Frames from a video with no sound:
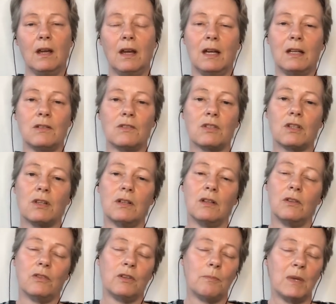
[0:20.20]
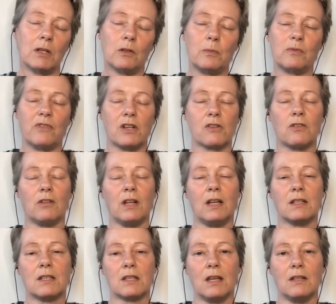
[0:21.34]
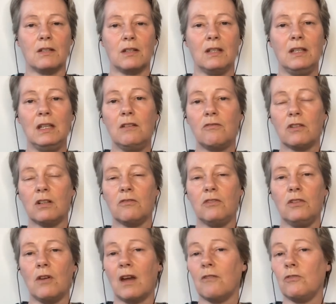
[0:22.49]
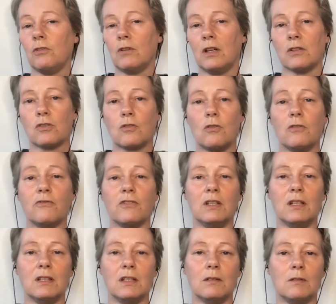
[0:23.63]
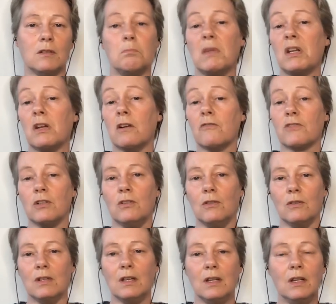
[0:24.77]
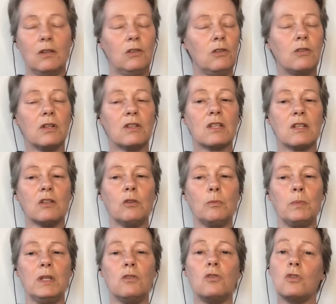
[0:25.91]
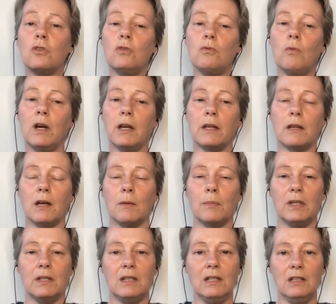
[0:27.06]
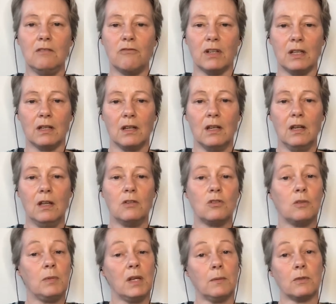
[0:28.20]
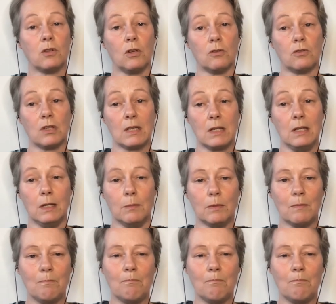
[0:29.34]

And the medical professional had said, even if you have your last coffee in mid-afternoon, you could still be too wired up in the evening to be able to go to sleep.